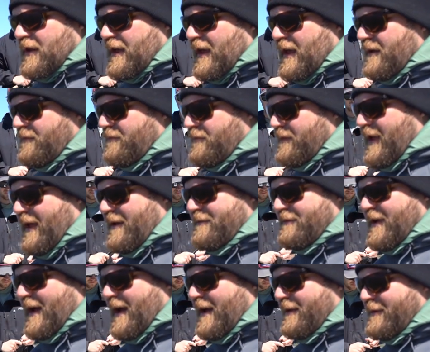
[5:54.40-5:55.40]
came came
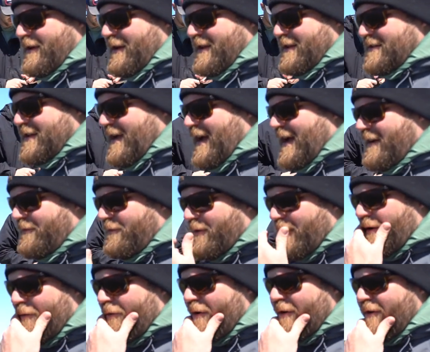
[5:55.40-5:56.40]
time to decide
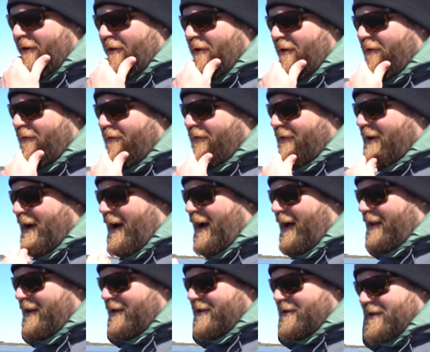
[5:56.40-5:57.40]
what I wanted to do for
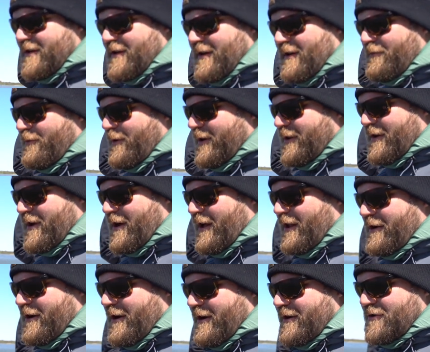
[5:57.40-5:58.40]
college, and I went to
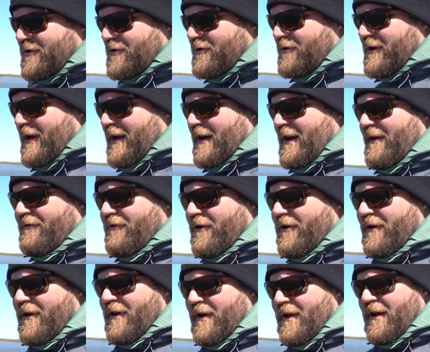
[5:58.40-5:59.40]
culinary school, and I never
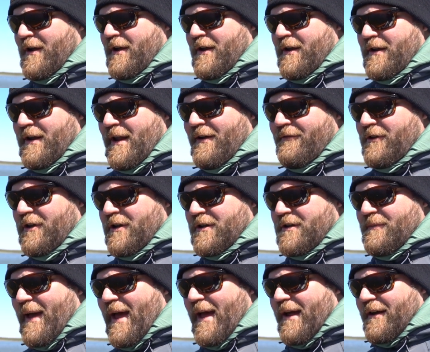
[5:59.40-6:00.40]
never
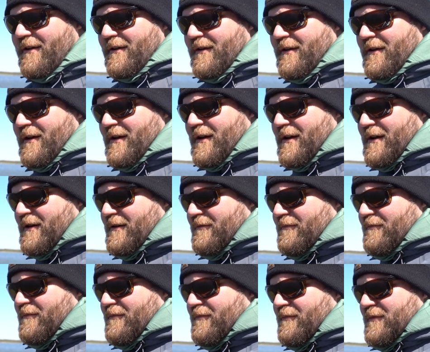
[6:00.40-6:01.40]
looked back.
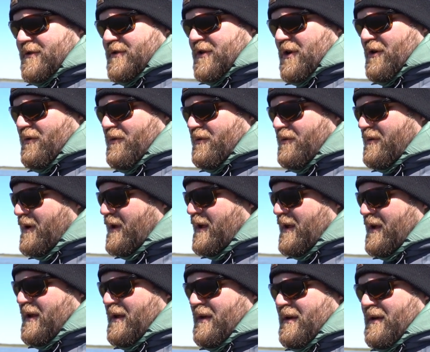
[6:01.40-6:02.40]
Um, so
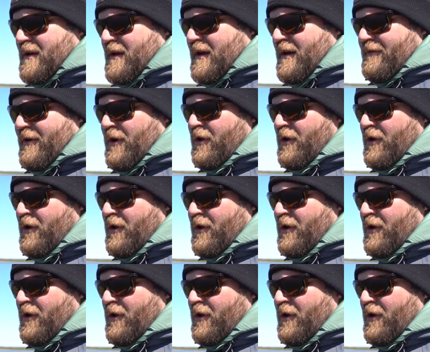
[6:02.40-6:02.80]
I've